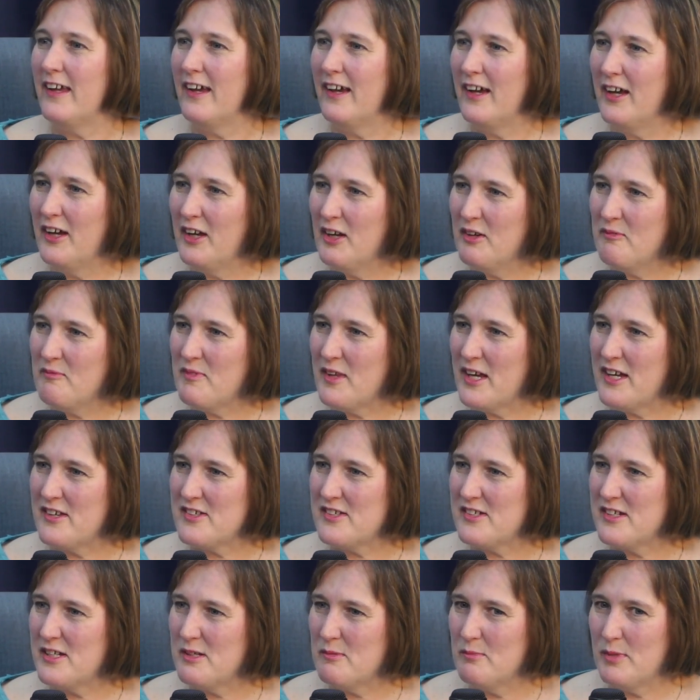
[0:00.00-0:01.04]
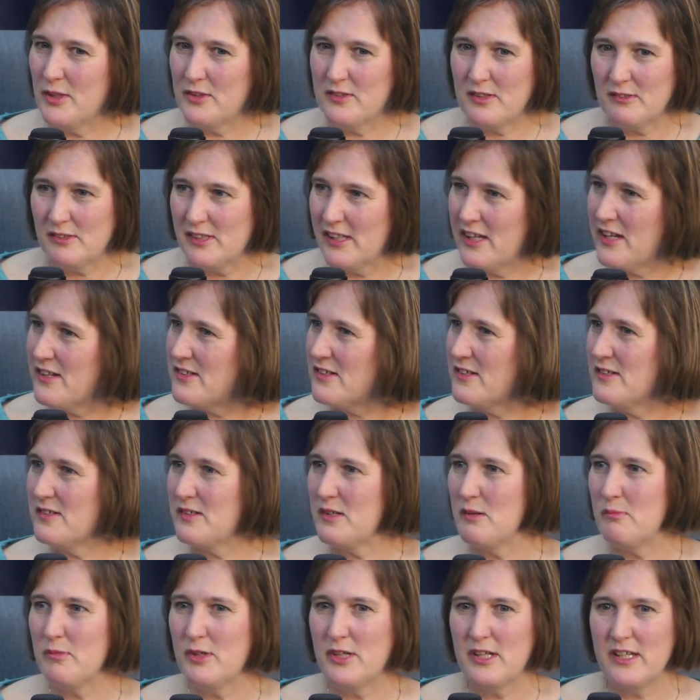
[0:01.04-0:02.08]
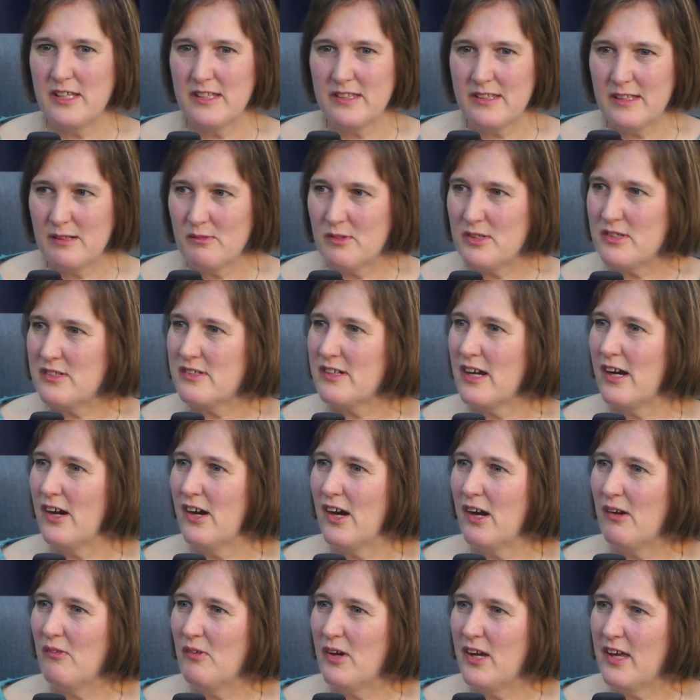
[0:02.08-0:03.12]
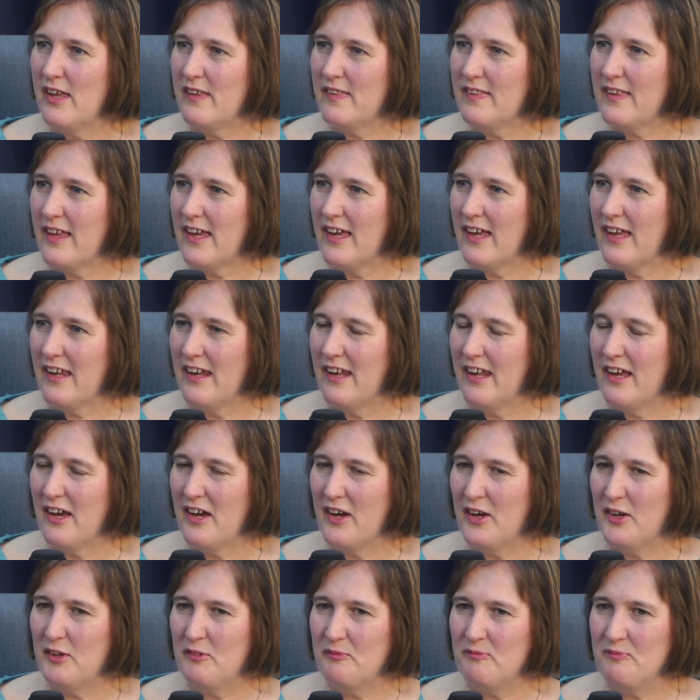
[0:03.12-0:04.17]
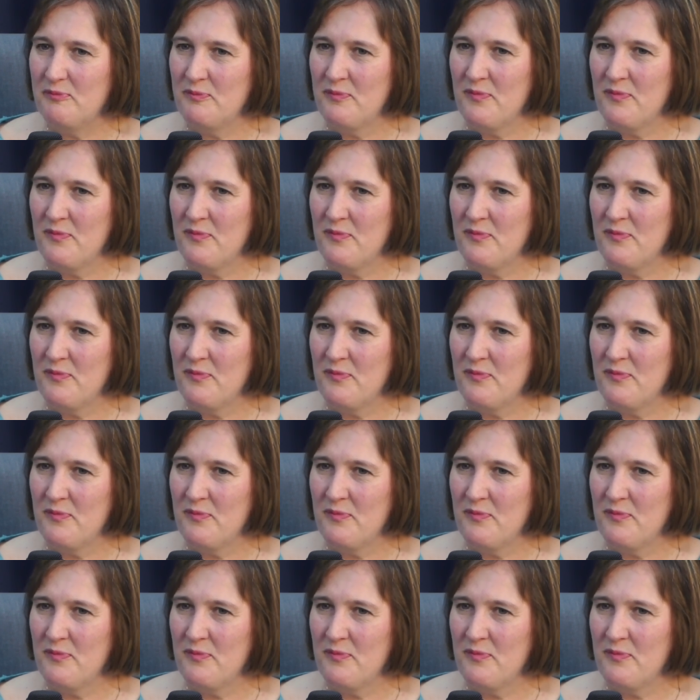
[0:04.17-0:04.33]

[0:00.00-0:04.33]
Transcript: That she built a relationship with and was sharing with. And